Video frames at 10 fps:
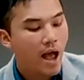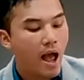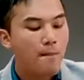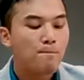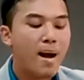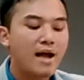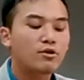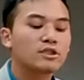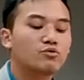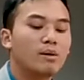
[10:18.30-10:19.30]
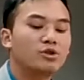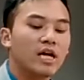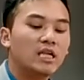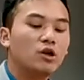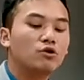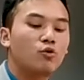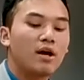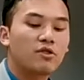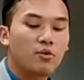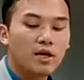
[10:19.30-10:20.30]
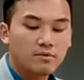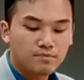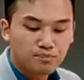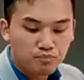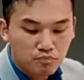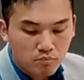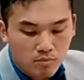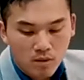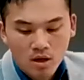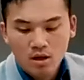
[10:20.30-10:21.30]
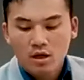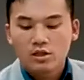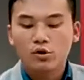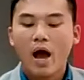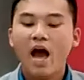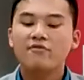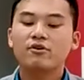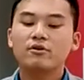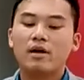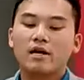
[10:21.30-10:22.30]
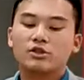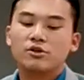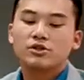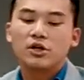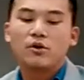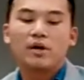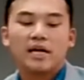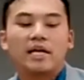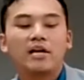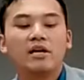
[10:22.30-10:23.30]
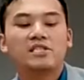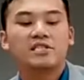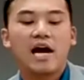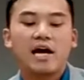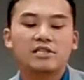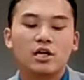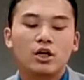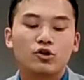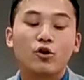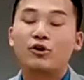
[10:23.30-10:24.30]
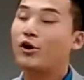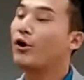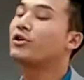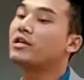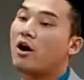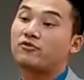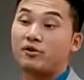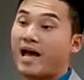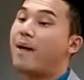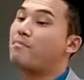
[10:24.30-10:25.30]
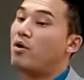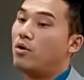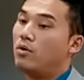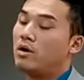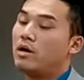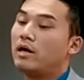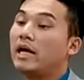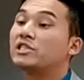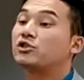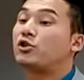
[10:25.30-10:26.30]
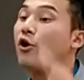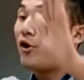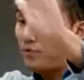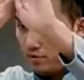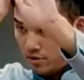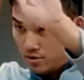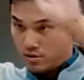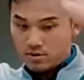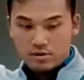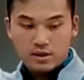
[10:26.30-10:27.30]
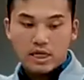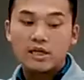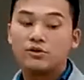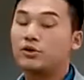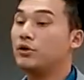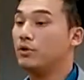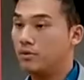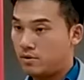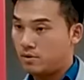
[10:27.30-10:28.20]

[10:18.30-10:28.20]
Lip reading: And back to the scripture in Luke 23. So after, so here it says, the curtain of the temple is torn in two.